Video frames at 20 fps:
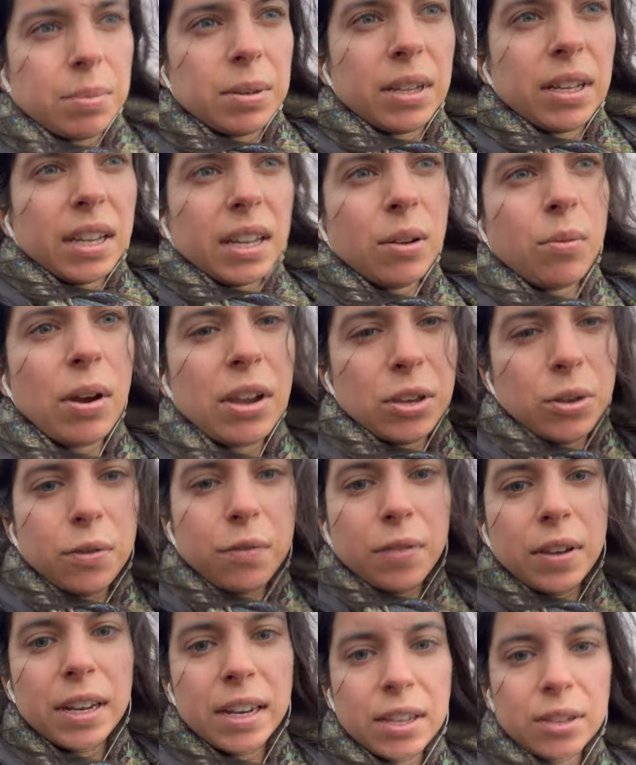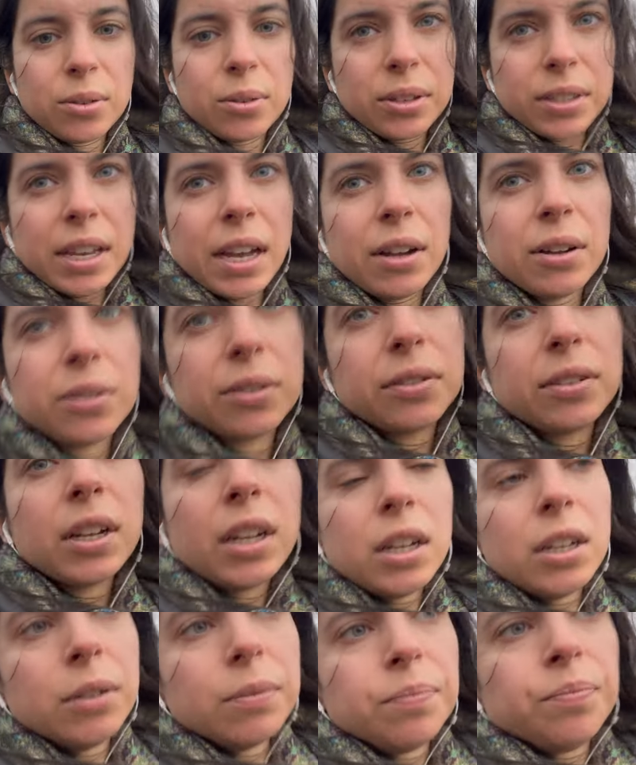but when you feel it yourself,
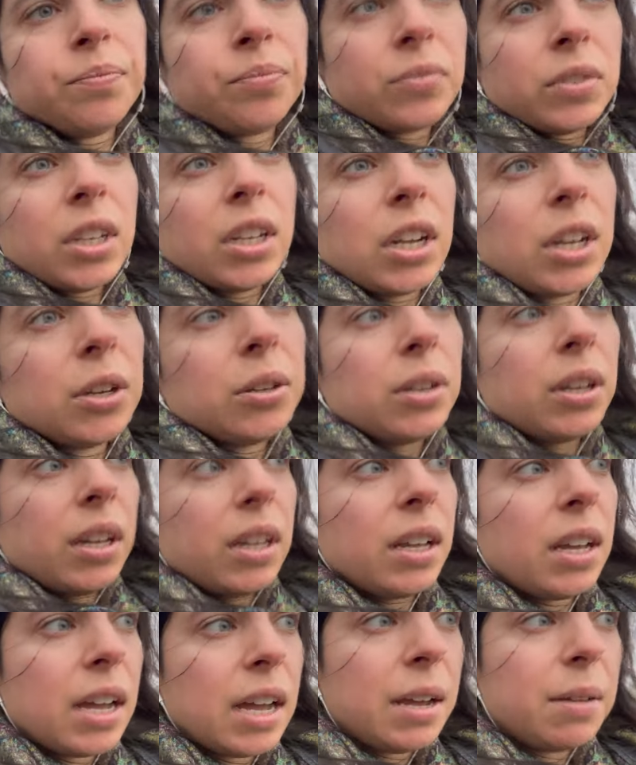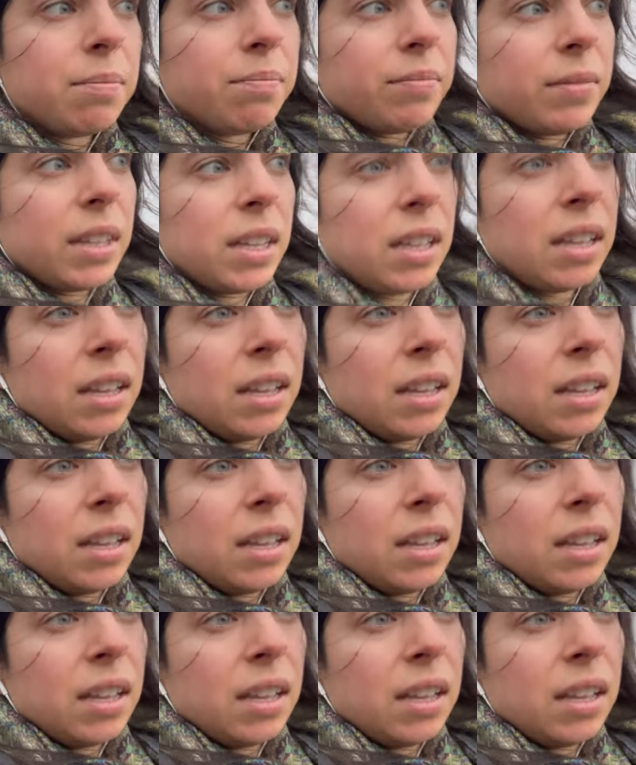you know, and